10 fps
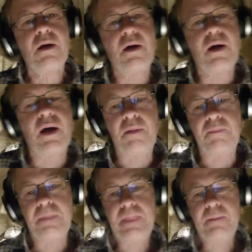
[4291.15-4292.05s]

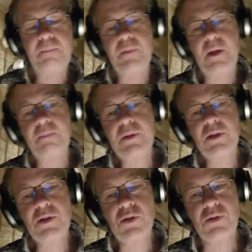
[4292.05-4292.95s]
But
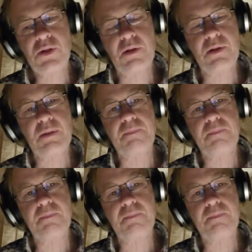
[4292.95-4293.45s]
that's also